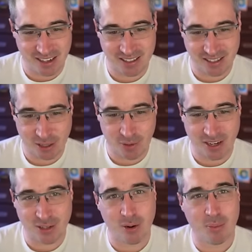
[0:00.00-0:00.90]
because I'd
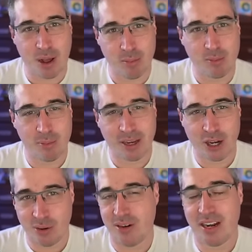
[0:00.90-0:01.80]
run into a problem with my
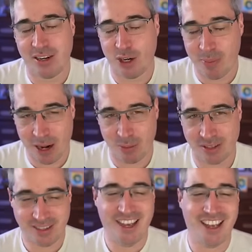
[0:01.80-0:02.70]
code and had to go
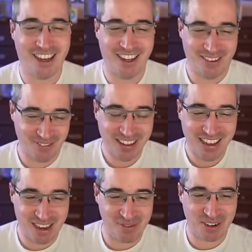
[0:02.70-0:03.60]
backwards
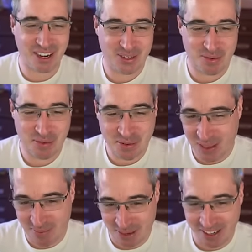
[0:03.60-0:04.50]
and forgot to
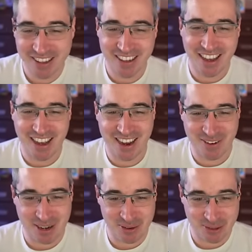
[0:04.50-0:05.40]
remove that bit
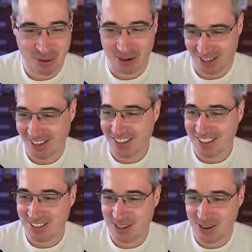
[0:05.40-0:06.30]
when I was recording.
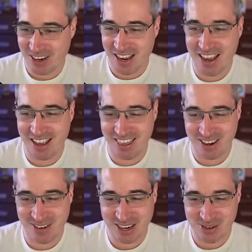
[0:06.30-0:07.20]
So
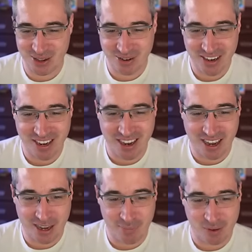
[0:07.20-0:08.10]
there we go, though.
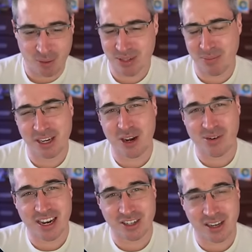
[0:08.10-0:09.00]
Or it wasn't my
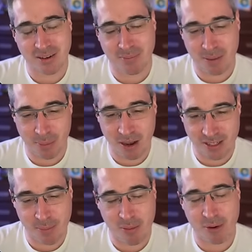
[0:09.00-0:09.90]
code, actually. I
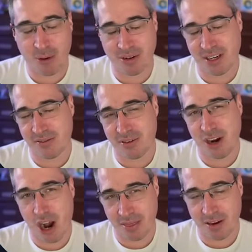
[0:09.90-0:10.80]
paused my recording and
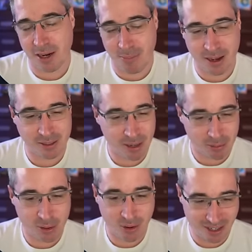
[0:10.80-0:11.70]
forgot that I paused my
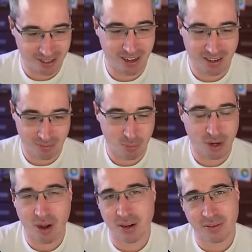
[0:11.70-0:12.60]
recording and
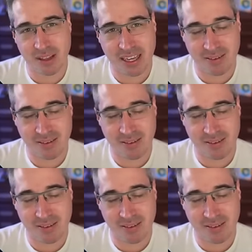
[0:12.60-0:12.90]
went on for